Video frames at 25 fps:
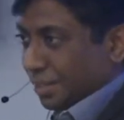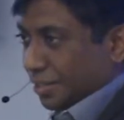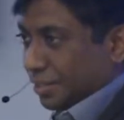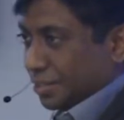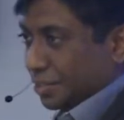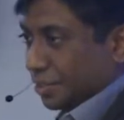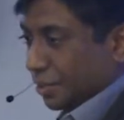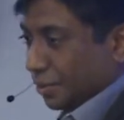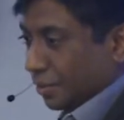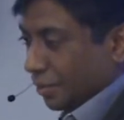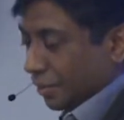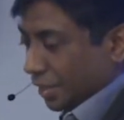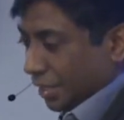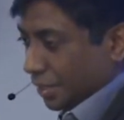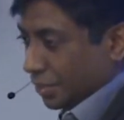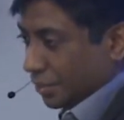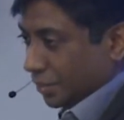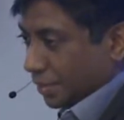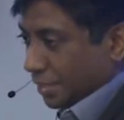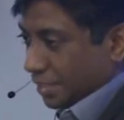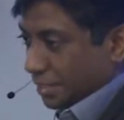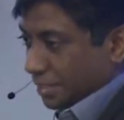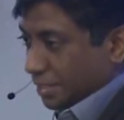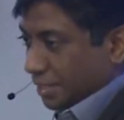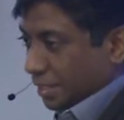So it
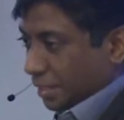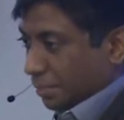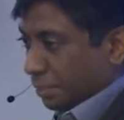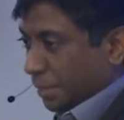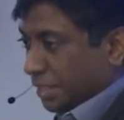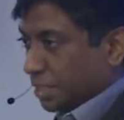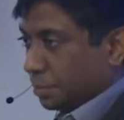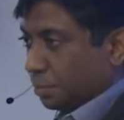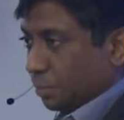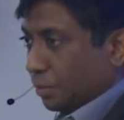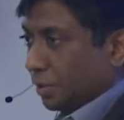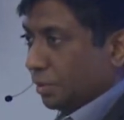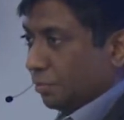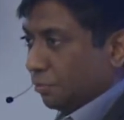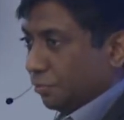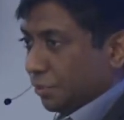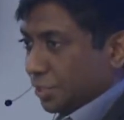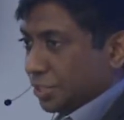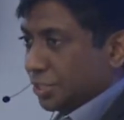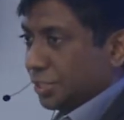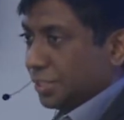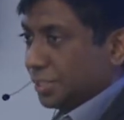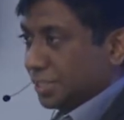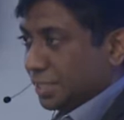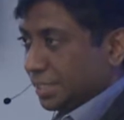was much more
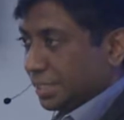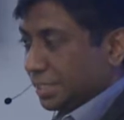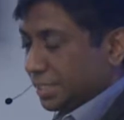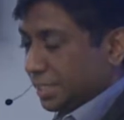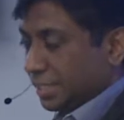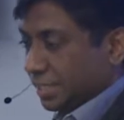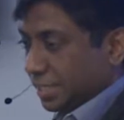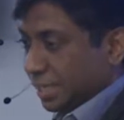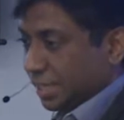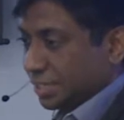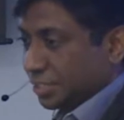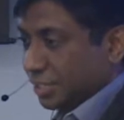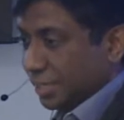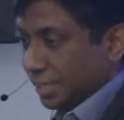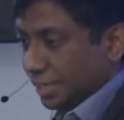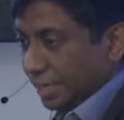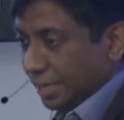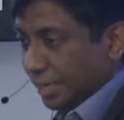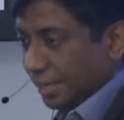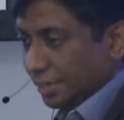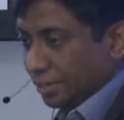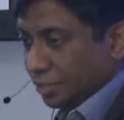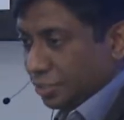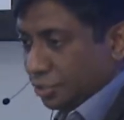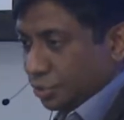efficient. It actually
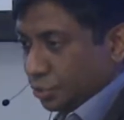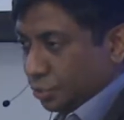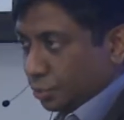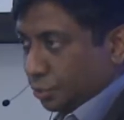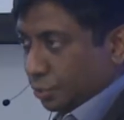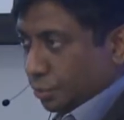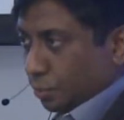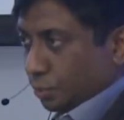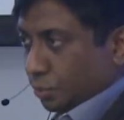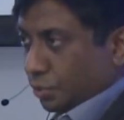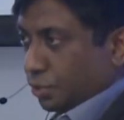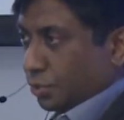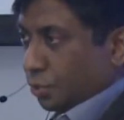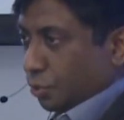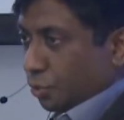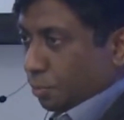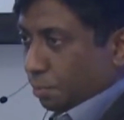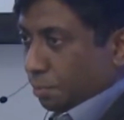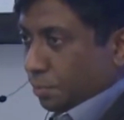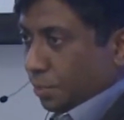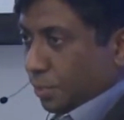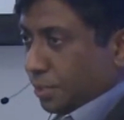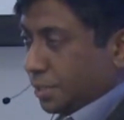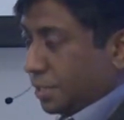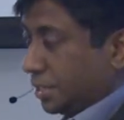led to
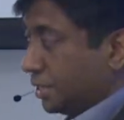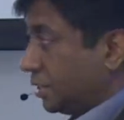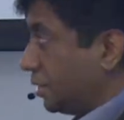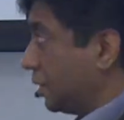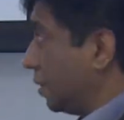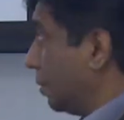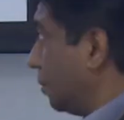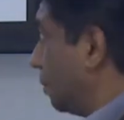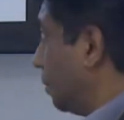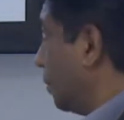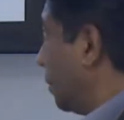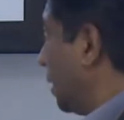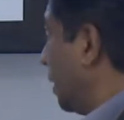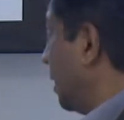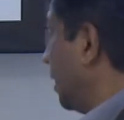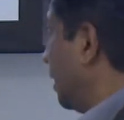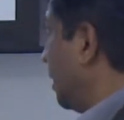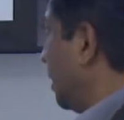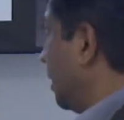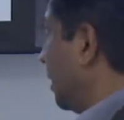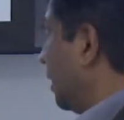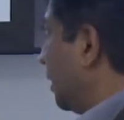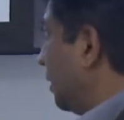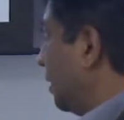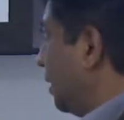throughput. So
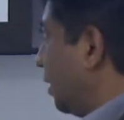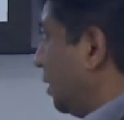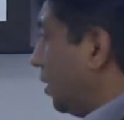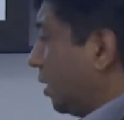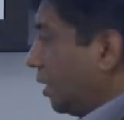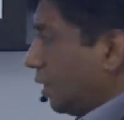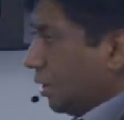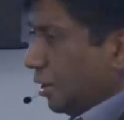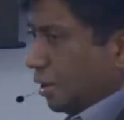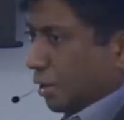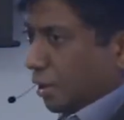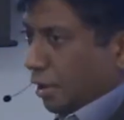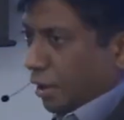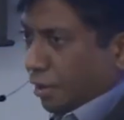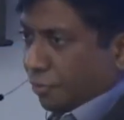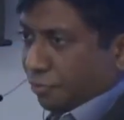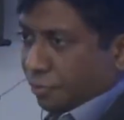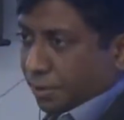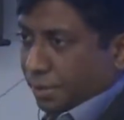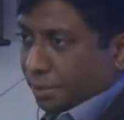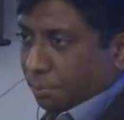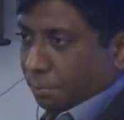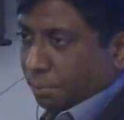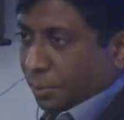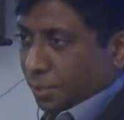there are
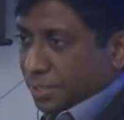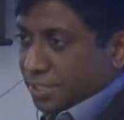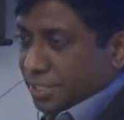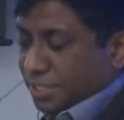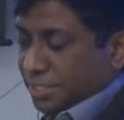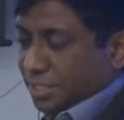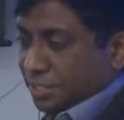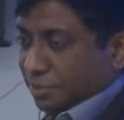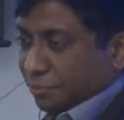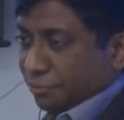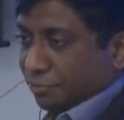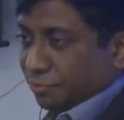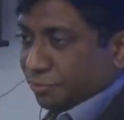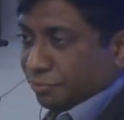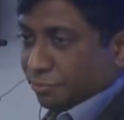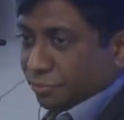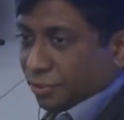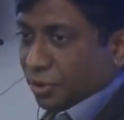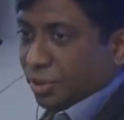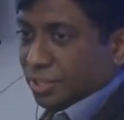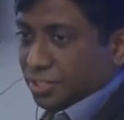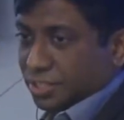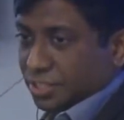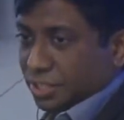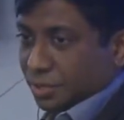often positive
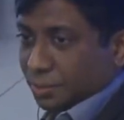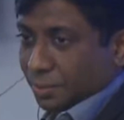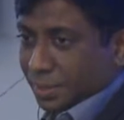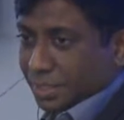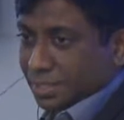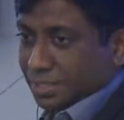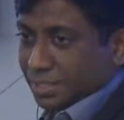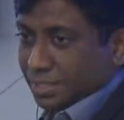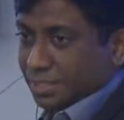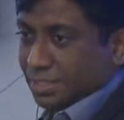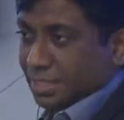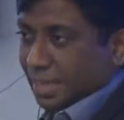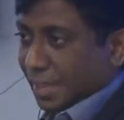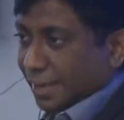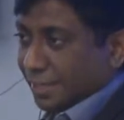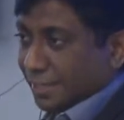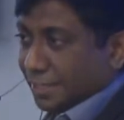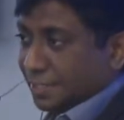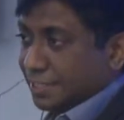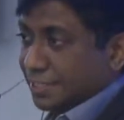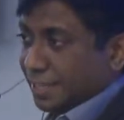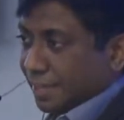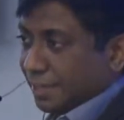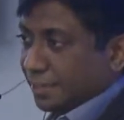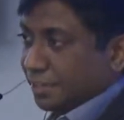consequences,
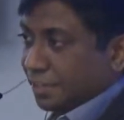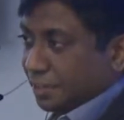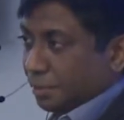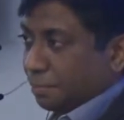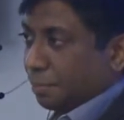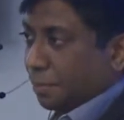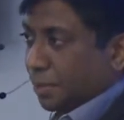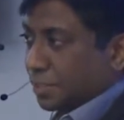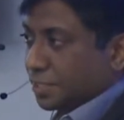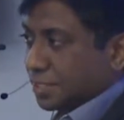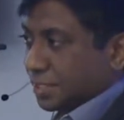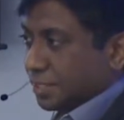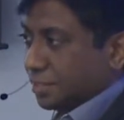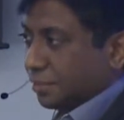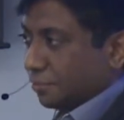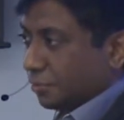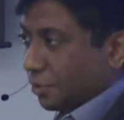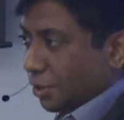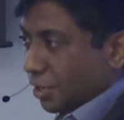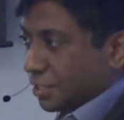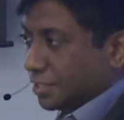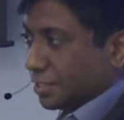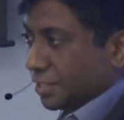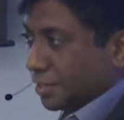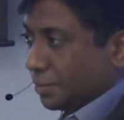unintended positive
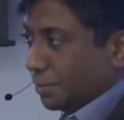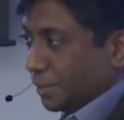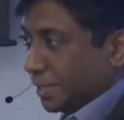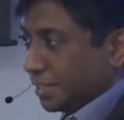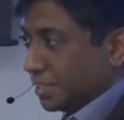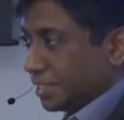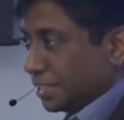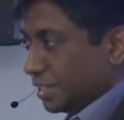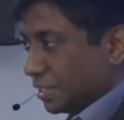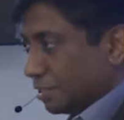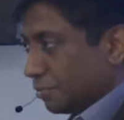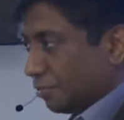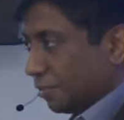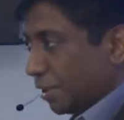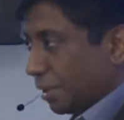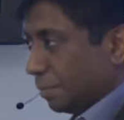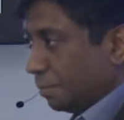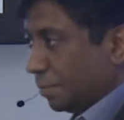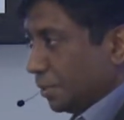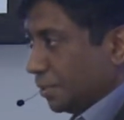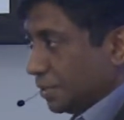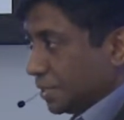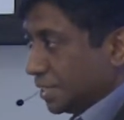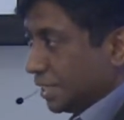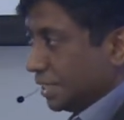consequences
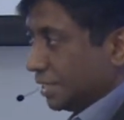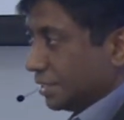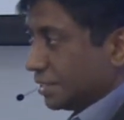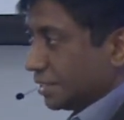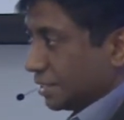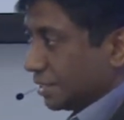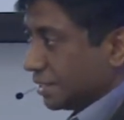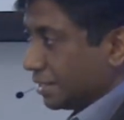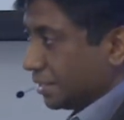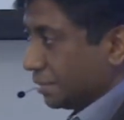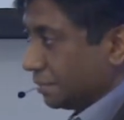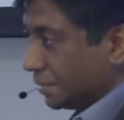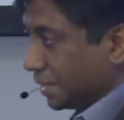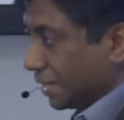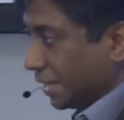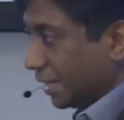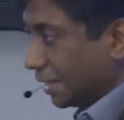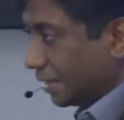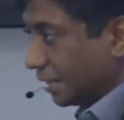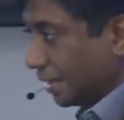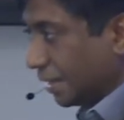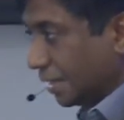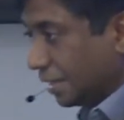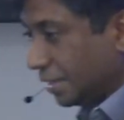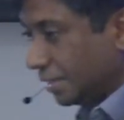from using systems
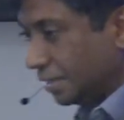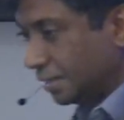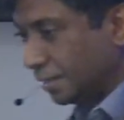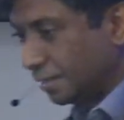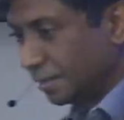like that.